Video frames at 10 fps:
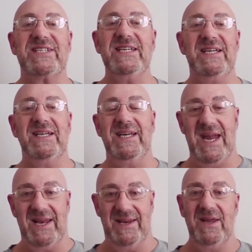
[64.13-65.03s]
you
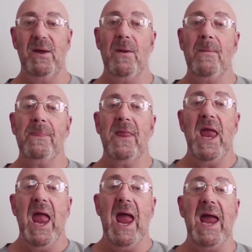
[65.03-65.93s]
again.
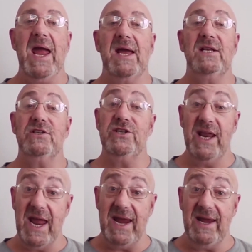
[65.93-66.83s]
And
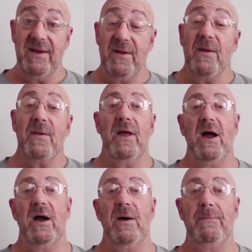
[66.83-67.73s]
today,
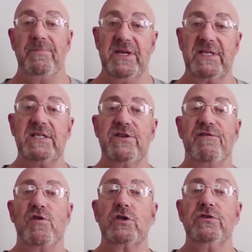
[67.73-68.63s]
um, this is the
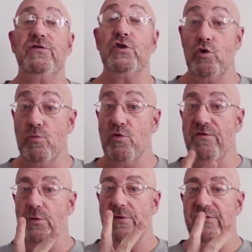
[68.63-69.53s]
first of two
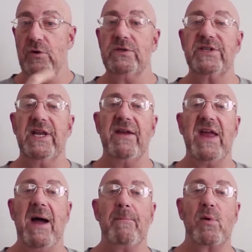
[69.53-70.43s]
movie reviews that I've
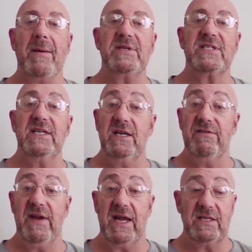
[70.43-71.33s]
got promised in
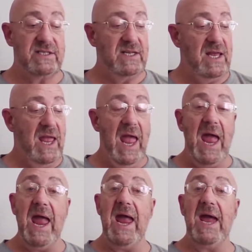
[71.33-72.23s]
advance.
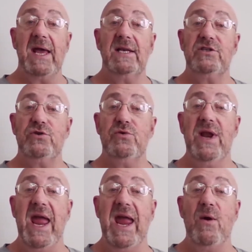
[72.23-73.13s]
And
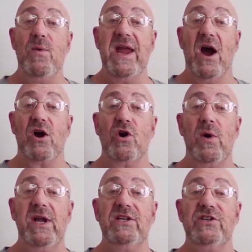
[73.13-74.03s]
today we are
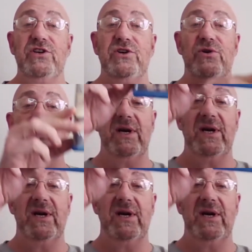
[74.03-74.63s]
going to do